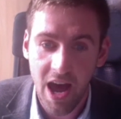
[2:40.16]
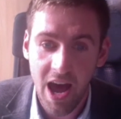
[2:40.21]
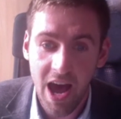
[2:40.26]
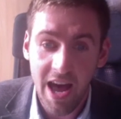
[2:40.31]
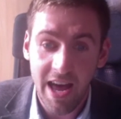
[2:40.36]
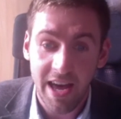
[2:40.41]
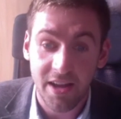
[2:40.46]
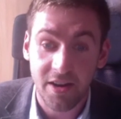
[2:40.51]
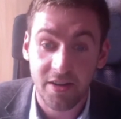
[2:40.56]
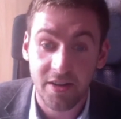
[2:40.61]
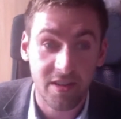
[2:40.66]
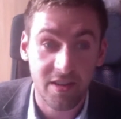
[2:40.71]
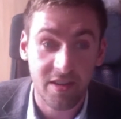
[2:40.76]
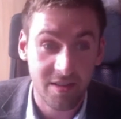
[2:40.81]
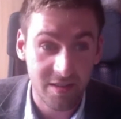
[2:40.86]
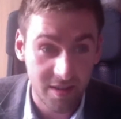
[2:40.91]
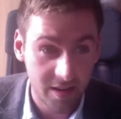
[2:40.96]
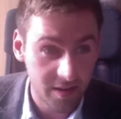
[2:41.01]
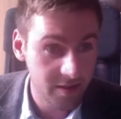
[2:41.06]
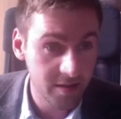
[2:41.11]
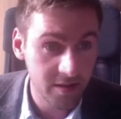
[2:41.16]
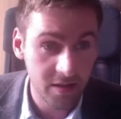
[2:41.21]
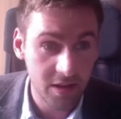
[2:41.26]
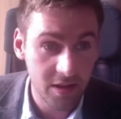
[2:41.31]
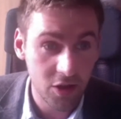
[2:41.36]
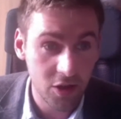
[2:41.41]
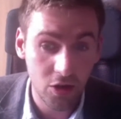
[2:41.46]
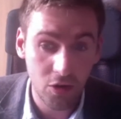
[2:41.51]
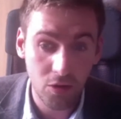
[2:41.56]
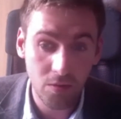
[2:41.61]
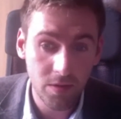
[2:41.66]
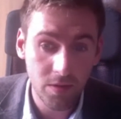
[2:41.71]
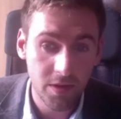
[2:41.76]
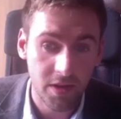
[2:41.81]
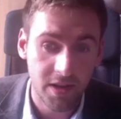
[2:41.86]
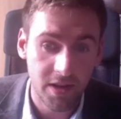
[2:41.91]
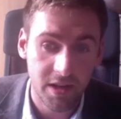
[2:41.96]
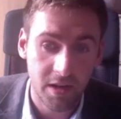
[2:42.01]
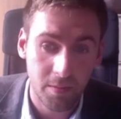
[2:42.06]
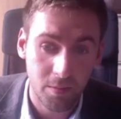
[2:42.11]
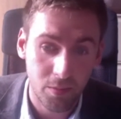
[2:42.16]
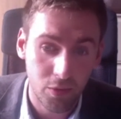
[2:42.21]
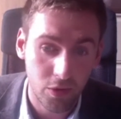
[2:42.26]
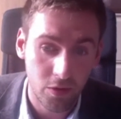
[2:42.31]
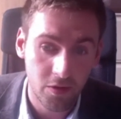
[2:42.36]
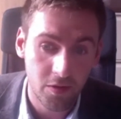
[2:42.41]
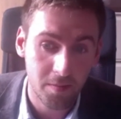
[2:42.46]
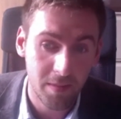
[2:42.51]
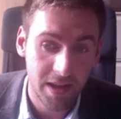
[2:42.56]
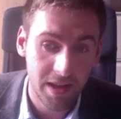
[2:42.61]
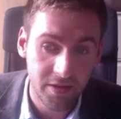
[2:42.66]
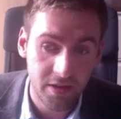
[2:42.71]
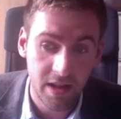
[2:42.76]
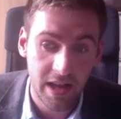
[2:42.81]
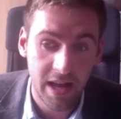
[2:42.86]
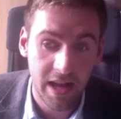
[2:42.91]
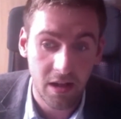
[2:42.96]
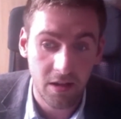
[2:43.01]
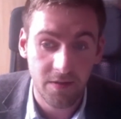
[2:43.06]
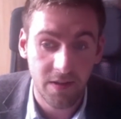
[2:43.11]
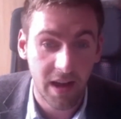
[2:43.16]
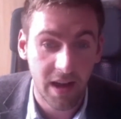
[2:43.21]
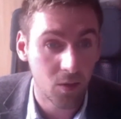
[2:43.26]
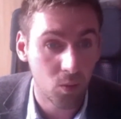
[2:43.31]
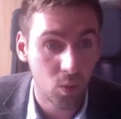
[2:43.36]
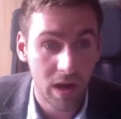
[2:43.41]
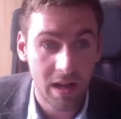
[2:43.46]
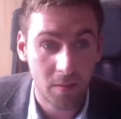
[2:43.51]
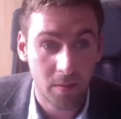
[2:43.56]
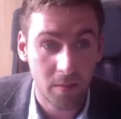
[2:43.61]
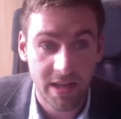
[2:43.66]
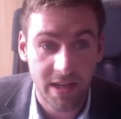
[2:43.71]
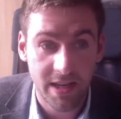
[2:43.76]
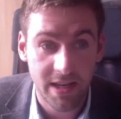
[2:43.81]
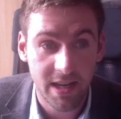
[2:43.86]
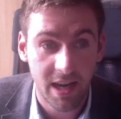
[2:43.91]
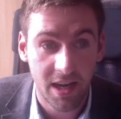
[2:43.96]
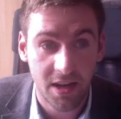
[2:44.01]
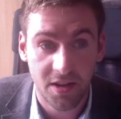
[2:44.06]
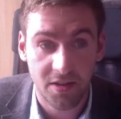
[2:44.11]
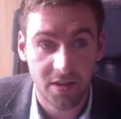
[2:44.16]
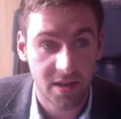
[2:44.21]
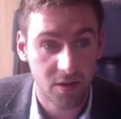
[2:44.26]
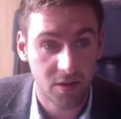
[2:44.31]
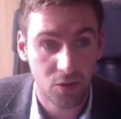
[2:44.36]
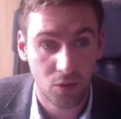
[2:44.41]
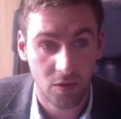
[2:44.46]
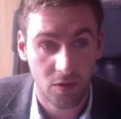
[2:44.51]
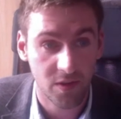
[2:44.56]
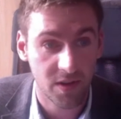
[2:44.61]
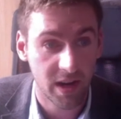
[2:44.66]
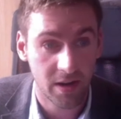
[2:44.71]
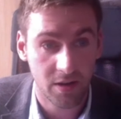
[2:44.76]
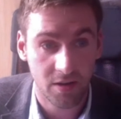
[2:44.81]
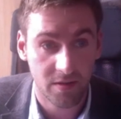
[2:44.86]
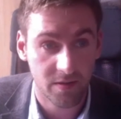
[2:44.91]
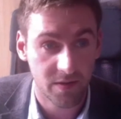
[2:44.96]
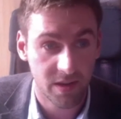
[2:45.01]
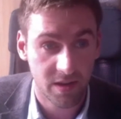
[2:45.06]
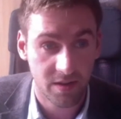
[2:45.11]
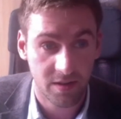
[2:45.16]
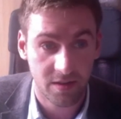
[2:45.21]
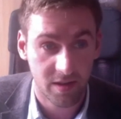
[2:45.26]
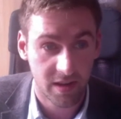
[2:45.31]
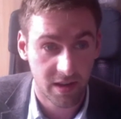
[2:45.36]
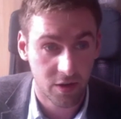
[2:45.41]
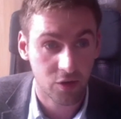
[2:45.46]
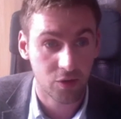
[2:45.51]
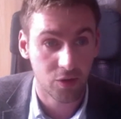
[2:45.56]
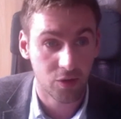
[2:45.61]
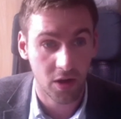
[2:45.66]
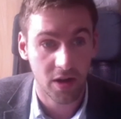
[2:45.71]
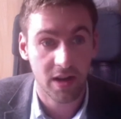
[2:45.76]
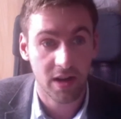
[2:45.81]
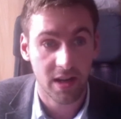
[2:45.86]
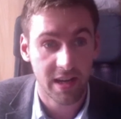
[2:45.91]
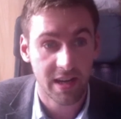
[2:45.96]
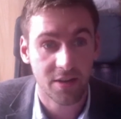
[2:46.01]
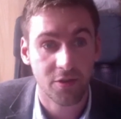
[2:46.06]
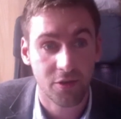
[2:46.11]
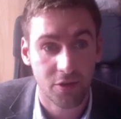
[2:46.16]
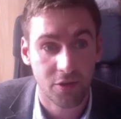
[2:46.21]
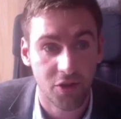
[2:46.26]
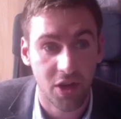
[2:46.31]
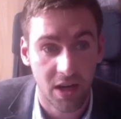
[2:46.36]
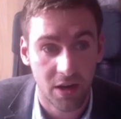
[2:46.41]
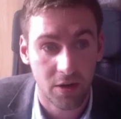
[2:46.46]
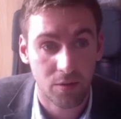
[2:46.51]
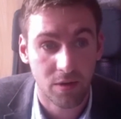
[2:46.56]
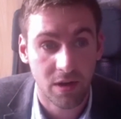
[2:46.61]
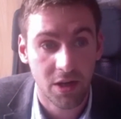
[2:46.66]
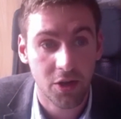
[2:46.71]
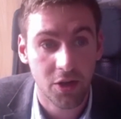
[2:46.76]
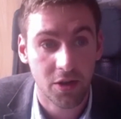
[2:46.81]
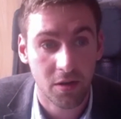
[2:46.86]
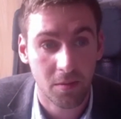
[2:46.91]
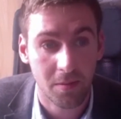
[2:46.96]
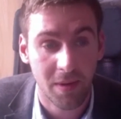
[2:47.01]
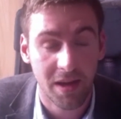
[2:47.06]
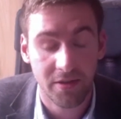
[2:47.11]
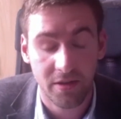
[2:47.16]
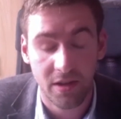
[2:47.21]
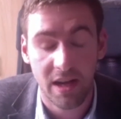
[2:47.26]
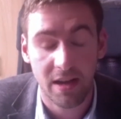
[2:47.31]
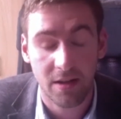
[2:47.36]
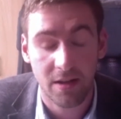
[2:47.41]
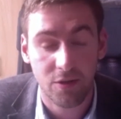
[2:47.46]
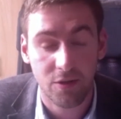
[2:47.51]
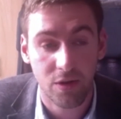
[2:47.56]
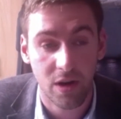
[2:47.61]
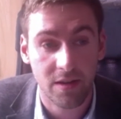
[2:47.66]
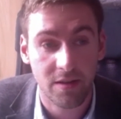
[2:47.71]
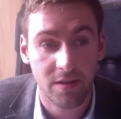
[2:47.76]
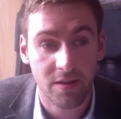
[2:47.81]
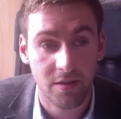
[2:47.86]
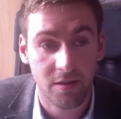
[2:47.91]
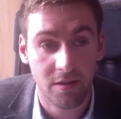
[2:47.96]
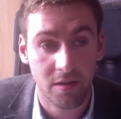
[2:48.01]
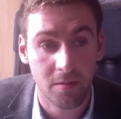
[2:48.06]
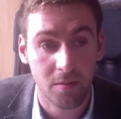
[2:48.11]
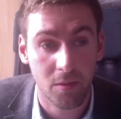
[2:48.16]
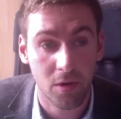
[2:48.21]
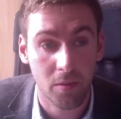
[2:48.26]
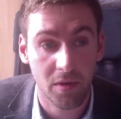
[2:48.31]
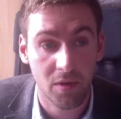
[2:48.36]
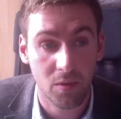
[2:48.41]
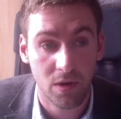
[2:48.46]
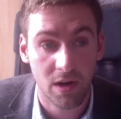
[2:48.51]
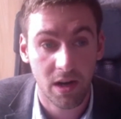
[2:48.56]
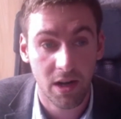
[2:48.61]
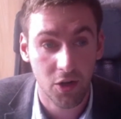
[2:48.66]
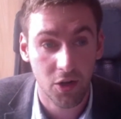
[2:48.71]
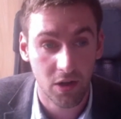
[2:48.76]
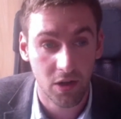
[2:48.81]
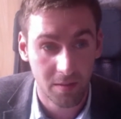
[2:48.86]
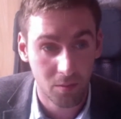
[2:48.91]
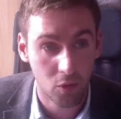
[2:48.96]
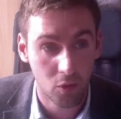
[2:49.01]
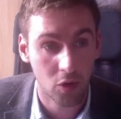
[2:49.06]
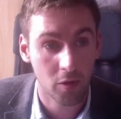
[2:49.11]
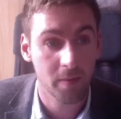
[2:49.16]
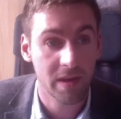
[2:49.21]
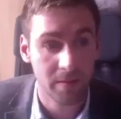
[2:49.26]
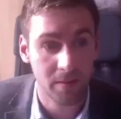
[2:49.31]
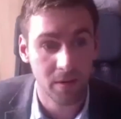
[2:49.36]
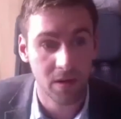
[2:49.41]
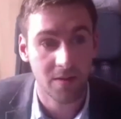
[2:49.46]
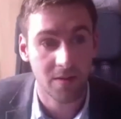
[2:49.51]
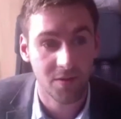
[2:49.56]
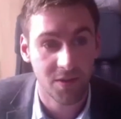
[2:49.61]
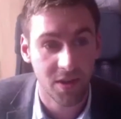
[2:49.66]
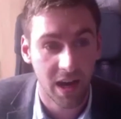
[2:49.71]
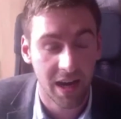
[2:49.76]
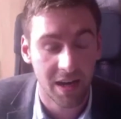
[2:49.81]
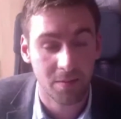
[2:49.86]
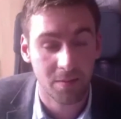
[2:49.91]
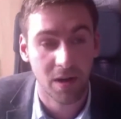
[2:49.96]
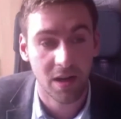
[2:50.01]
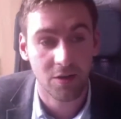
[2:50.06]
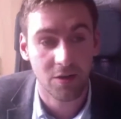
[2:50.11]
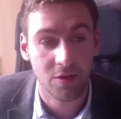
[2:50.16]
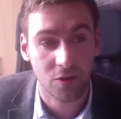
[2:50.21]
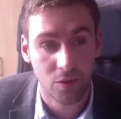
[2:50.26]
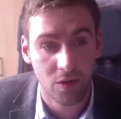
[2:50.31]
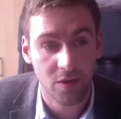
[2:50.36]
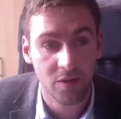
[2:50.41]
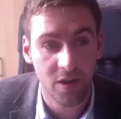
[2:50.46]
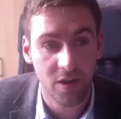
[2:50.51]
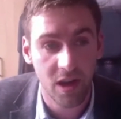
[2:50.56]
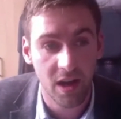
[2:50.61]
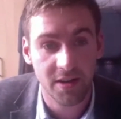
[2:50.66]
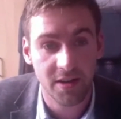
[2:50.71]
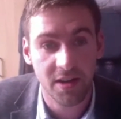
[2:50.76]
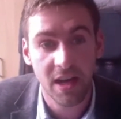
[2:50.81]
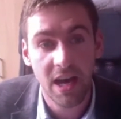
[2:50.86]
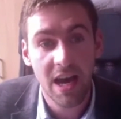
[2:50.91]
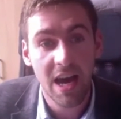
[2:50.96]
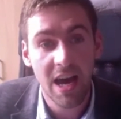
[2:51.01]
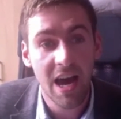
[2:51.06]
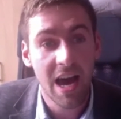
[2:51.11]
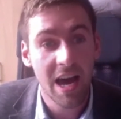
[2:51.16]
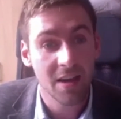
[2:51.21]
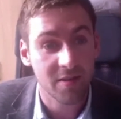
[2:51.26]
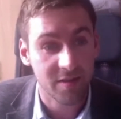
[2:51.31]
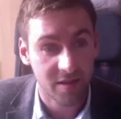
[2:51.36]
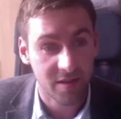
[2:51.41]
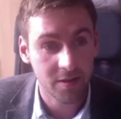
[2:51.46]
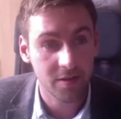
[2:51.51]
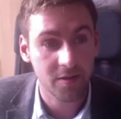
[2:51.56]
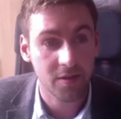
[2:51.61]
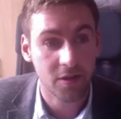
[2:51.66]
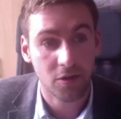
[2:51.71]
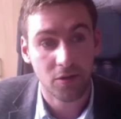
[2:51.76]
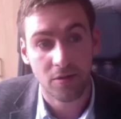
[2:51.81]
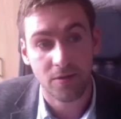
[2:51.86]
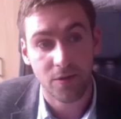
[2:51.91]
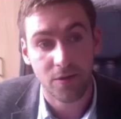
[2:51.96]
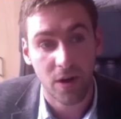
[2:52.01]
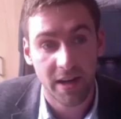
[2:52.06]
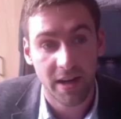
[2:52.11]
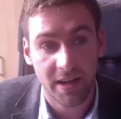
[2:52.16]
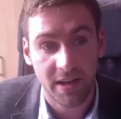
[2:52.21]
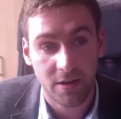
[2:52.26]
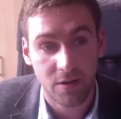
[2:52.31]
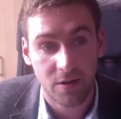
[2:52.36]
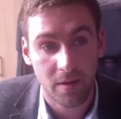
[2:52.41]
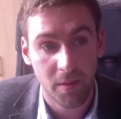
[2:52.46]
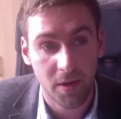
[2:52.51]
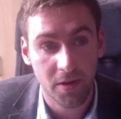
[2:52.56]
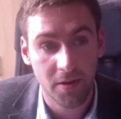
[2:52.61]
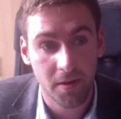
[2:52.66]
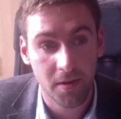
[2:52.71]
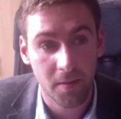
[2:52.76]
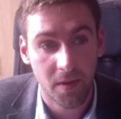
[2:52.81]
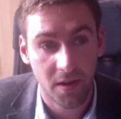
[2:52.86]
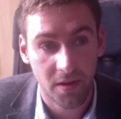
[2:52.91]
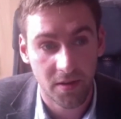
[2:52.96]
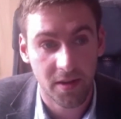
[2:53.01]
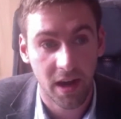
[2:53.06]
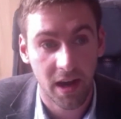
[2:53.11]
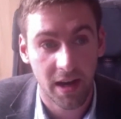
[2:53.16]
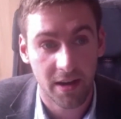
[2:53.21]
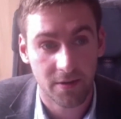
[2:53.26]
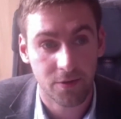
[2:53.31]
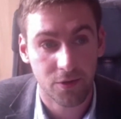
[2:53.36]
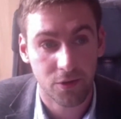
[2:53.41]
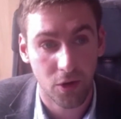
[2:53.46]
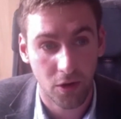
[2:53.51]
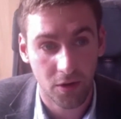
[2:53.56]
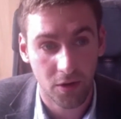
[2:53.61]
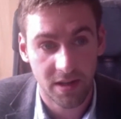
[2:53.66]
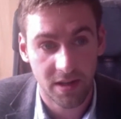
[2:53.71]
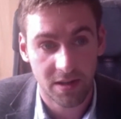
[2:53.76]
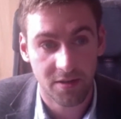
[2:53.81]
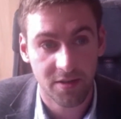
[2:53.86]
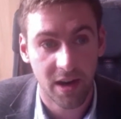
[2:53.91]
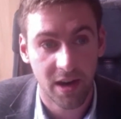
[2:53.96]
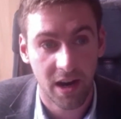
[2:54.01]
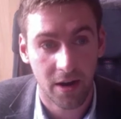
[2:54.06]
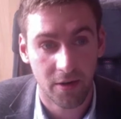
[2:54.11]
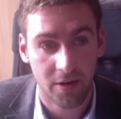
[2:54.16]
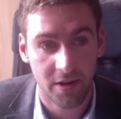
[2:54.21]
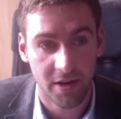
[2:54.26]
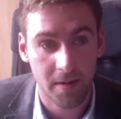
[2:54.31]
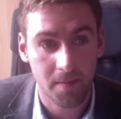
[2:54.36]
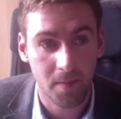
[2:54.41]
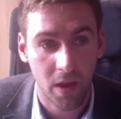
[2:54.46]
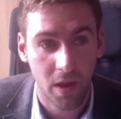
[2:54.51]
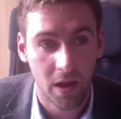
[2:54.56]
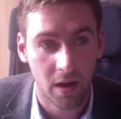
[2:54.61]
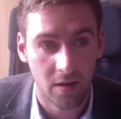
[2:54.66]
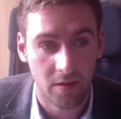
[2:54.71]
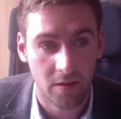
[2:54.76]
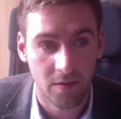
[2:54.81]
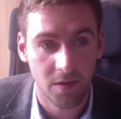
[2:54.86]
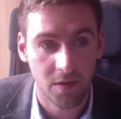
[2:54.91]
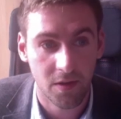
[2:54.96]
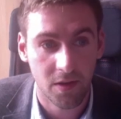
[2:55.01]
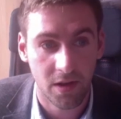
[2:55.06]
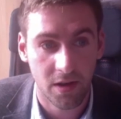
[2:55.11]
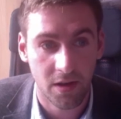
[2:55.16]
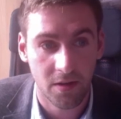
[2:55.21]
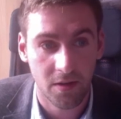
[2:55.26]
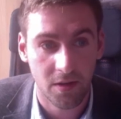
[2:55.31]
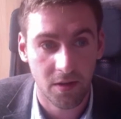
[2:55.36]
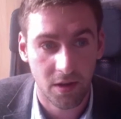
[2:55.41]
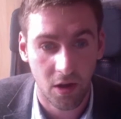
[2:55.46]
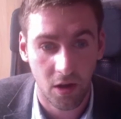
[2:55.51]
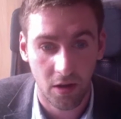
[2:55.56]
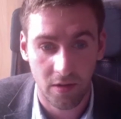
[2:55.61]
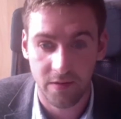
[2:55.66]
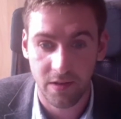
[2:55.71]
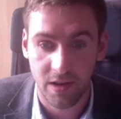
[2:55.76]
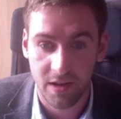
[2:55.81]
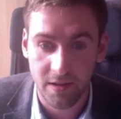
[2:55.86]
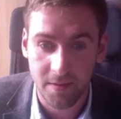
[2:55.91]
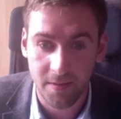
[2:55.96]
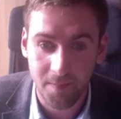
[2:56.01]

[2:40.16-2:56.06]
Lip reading: It is consistently shown that it improves mental health and well-being, and indeed Northern Ireland faces a chronic intergenerational mental health crisis at the moment, where actually more people have died by suicide since the Good Friday Agreement than died throughout the entirety of the conflict.